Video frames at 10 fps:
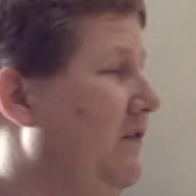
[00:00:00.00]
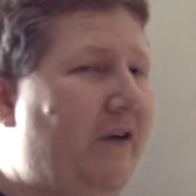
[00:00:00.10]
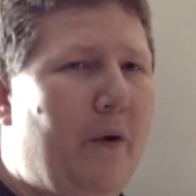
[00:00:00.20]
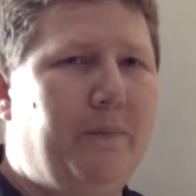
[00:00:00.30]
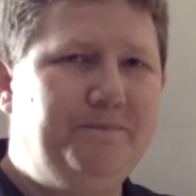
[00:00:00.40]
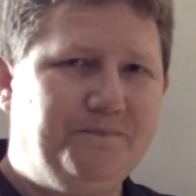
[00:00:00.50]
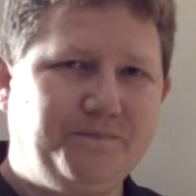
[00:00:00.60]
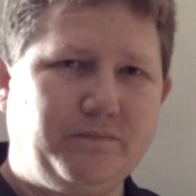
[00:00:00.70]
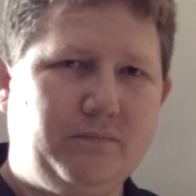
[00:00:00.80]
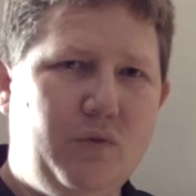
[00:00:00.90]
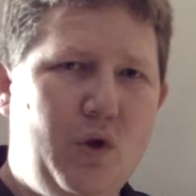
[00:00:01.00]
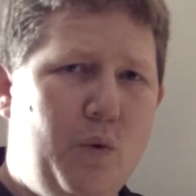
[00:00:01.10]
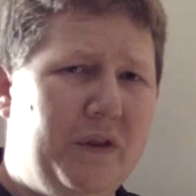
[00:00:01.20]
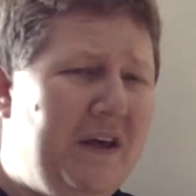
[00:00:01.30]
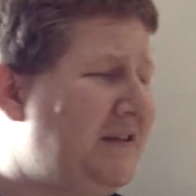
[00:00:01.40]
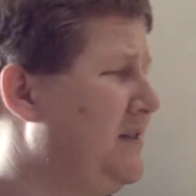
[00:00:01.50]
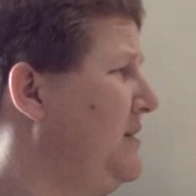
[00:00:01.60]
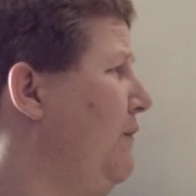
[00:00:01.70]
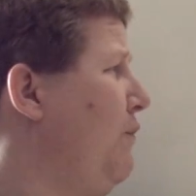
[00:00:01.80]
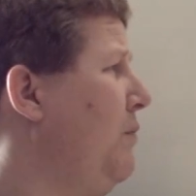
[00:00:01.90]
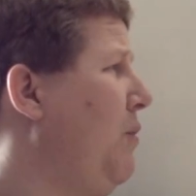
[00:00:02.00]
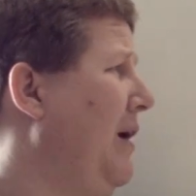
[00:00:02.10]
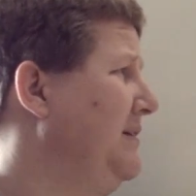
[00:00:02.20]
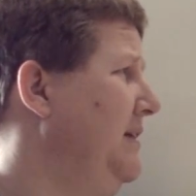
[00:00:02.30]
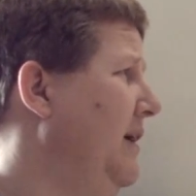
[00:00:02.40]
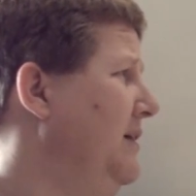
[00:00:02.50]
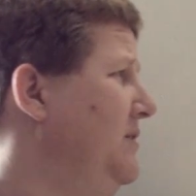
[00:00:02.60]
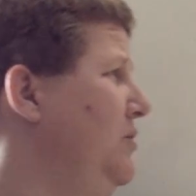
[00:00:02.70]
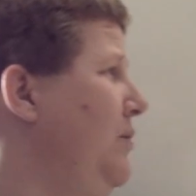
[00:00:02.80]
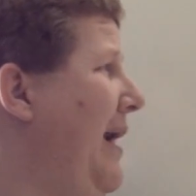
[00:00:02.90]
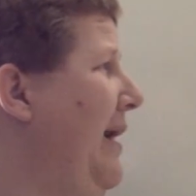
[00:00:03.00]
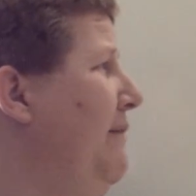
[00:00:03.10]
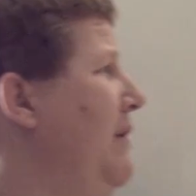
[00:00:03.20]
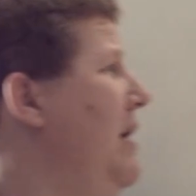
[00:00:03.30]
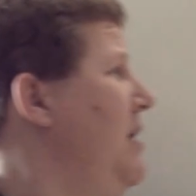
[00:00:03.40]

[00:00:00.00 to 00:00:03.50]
And so what the SSL forward proxy does is you have,